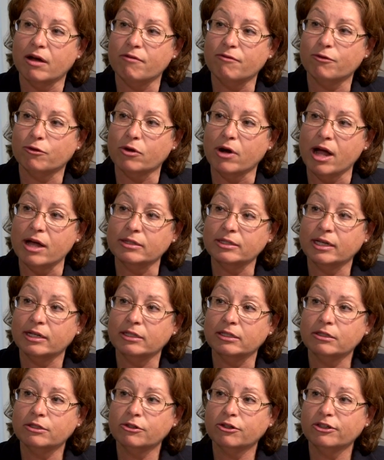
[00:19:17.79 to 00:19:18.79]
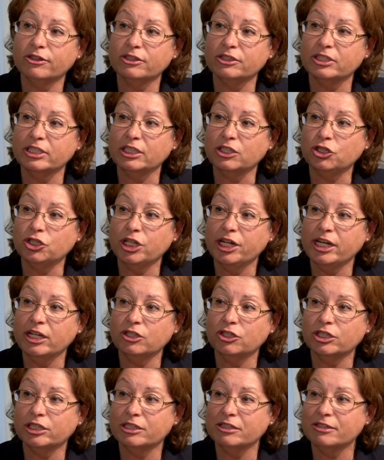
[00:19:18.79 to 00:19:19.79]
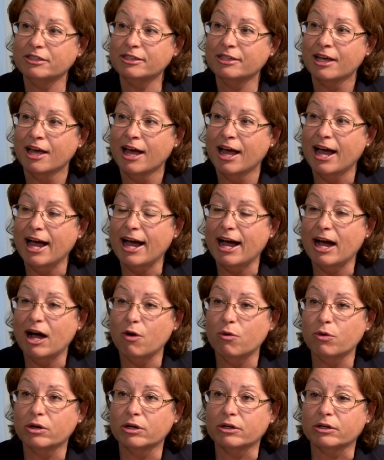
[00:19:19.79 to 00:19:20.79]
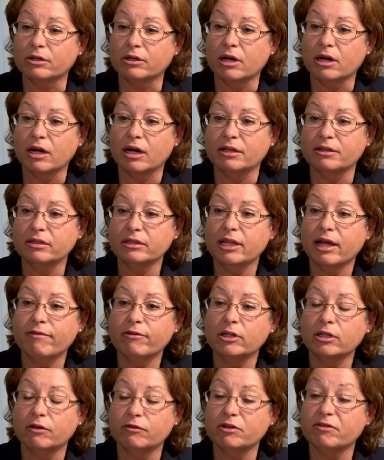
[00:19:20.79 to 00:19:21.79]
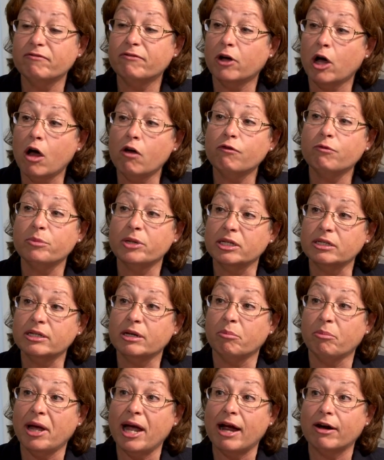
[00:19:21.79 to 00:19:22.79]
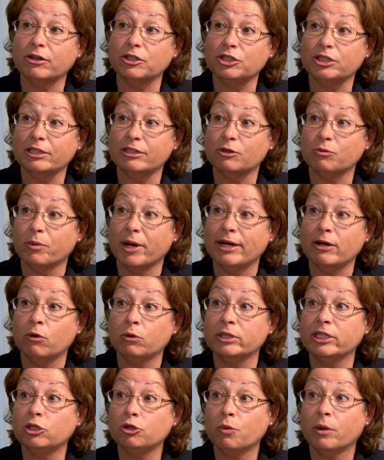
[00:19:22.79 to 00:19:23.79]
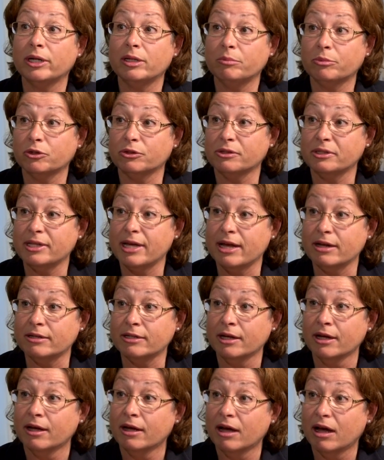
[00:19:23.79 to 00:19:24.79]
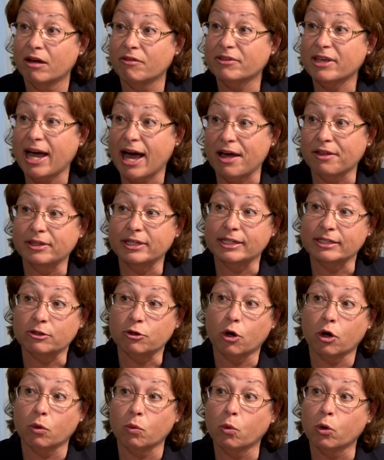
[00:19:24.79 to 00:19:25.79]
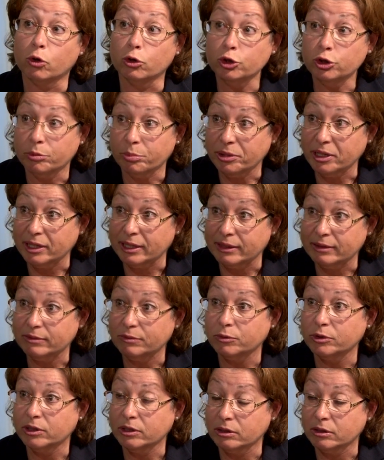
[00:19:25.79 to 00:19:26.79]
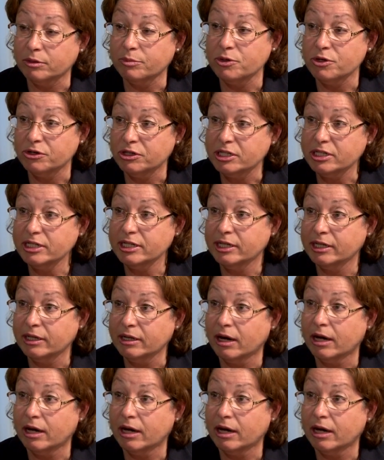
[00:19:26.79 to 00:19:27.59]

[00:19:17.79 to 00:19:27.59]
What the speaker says: for us, and it certainly changes the level of involvement at parishes when only 20% of Catholics are worshiping with the community